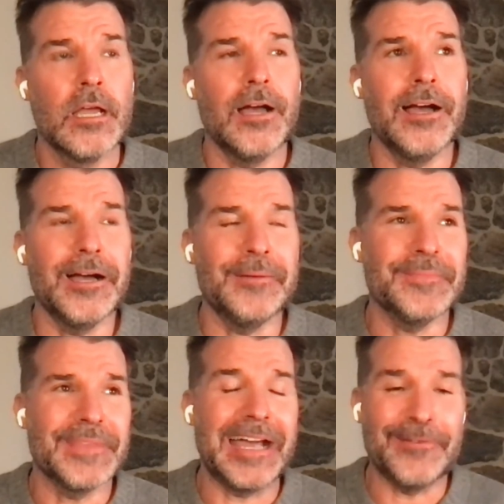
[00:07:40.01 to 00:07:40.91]

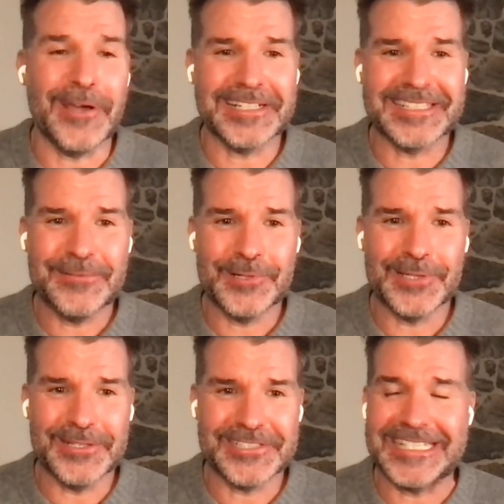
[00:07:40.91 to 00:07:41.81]
Ironically, we
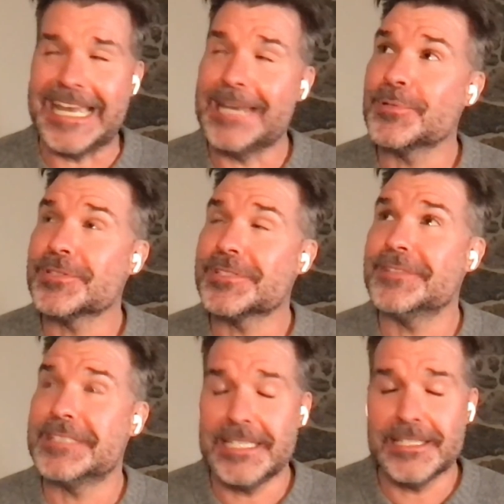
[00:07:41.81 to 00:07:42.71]
launched on April
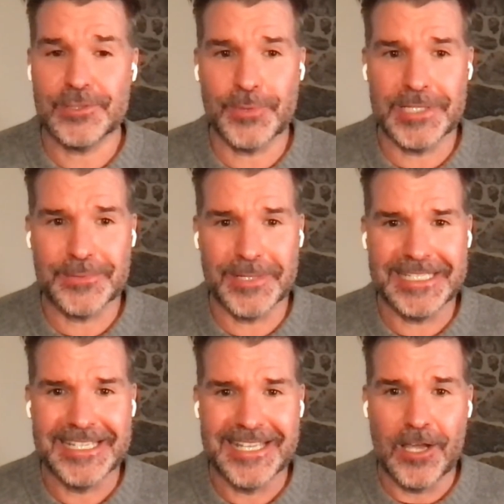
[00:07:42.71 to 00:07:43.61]
17th of 2020.